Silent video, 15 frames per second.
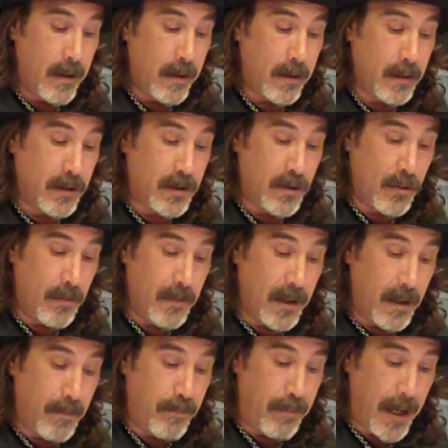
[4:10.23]
Consumed
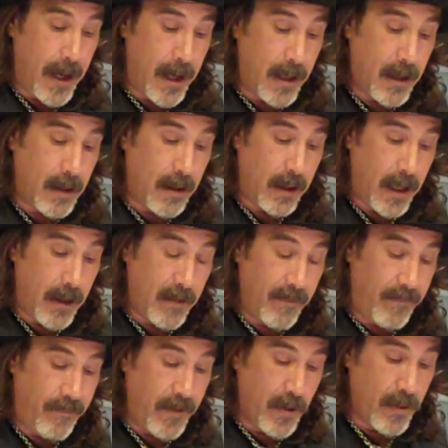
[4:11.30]
in a panic cloud of
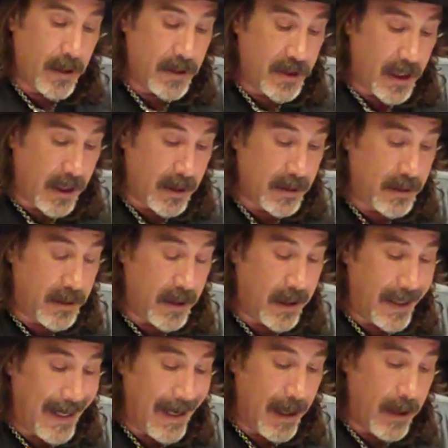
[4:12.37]
fear and jealousy
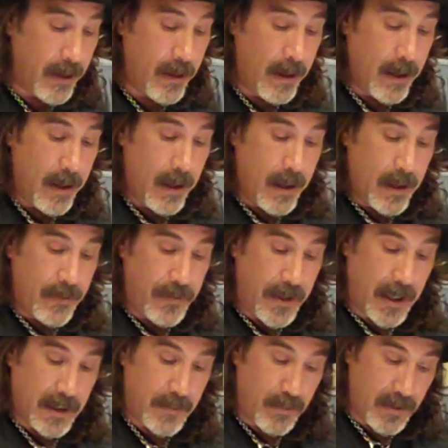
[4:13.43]
again,
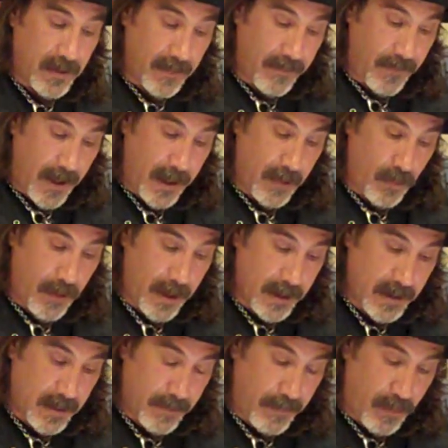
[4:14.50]
desperate to find a way to
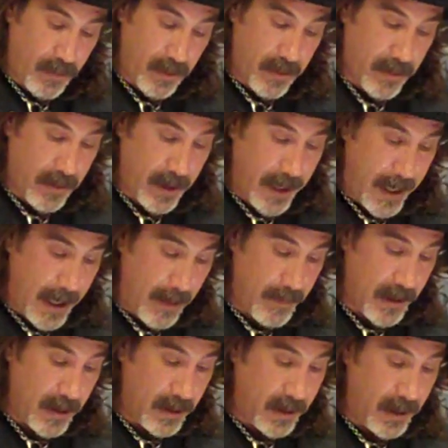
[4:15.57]
support her
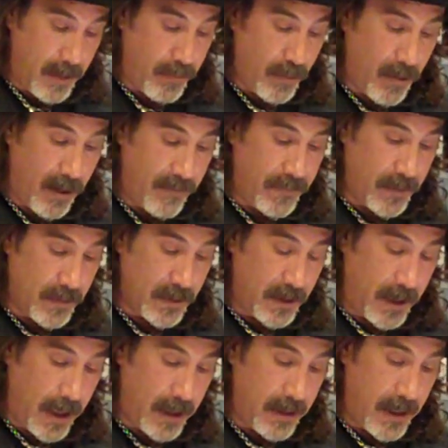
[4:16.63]
habit and keep her off those
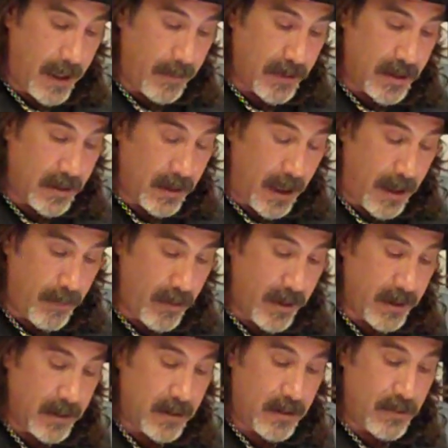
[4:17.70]
goddamn
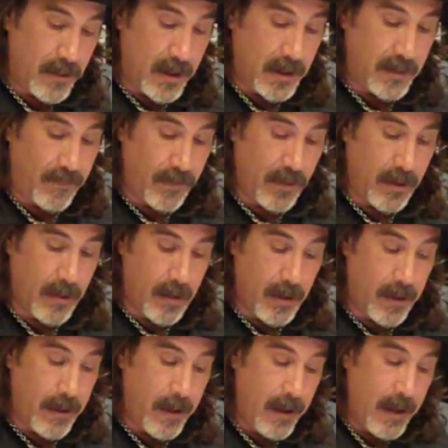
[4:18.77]
slobbering streets for good,
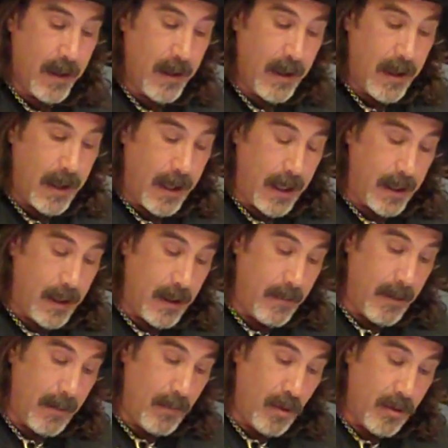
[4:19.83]
I got on
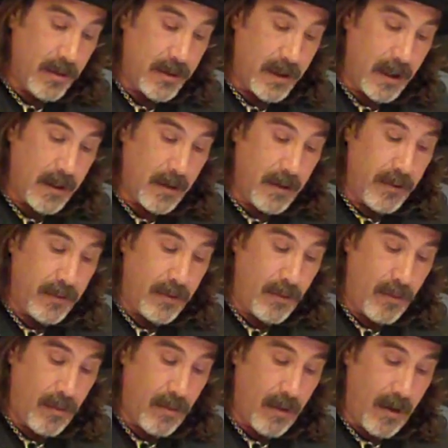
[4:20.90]
my motorcycle and
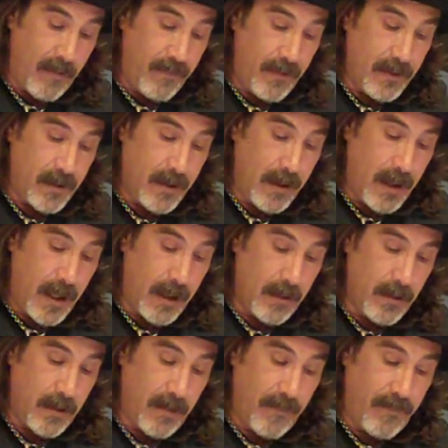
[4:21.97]
tore off into the night
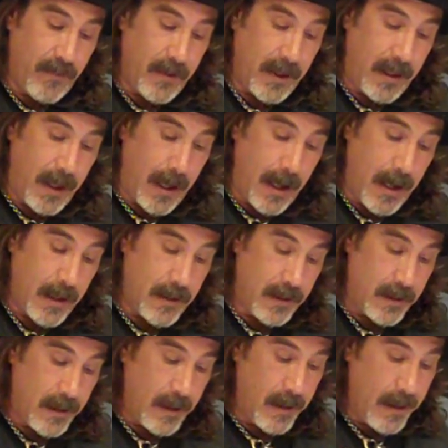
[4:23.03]
looking for the
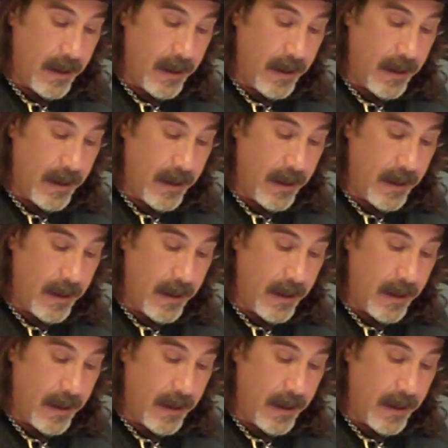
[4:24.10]
cash.